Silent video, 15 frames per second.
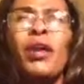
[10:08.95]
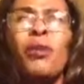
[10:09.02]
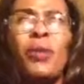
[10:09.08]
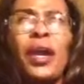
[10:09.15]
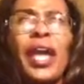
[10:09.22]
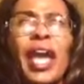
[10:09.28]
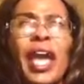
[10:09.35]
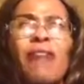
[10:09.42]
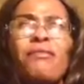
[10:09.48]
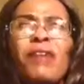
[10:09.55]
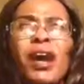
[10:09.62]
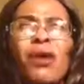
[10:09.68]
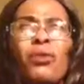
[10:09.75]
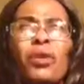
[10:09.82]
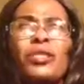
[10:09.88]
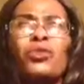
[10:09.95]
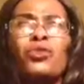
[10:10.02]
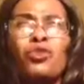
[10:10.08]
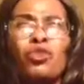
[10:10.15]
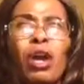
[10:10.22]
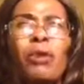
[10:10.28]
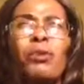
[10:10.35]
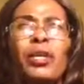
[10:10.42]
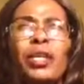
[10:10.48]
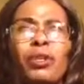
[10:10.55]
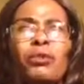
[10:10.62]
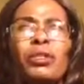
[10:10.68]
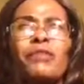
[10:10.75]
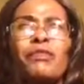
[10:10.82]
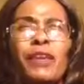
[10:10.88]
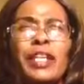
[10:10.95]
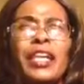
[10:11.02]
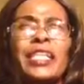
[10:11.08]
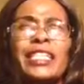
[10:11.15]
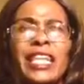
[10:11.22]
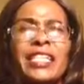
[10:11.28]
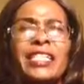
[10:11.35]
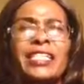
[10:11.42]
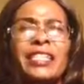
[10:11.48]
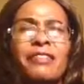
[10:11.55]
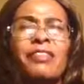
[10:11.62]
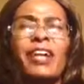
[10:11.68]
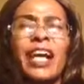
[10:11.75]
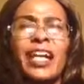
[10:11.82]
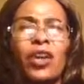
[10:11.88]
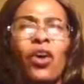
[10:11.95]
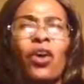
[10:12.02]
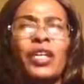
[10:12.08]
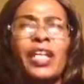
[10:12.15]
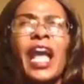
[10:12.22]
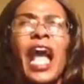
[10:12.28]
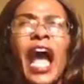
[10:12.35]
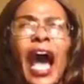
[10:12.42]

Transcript: wherever who is struggling with the finances difficulty, God,